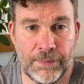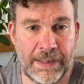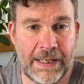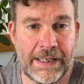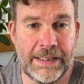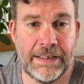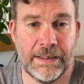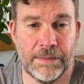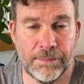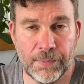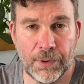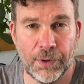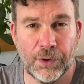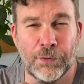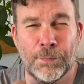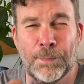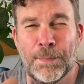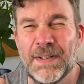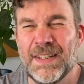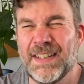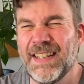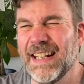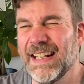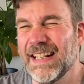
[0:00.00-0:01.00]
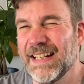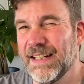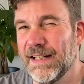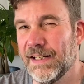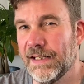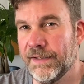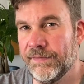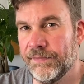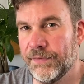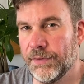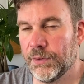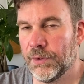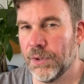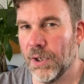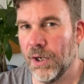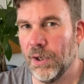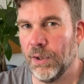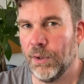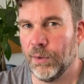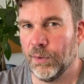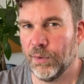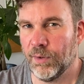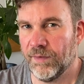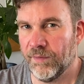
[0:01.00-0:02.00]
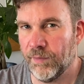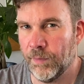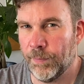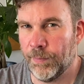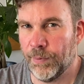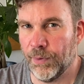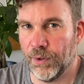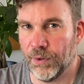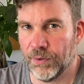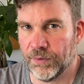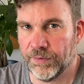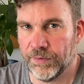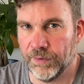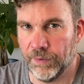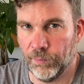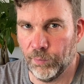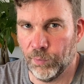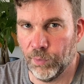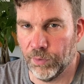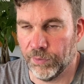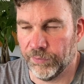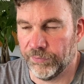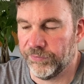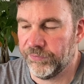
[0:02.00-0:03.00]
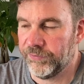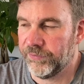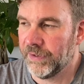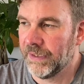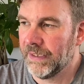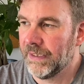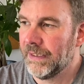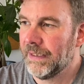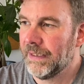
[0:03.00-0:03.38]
lending books particularly if you got hold of a book that was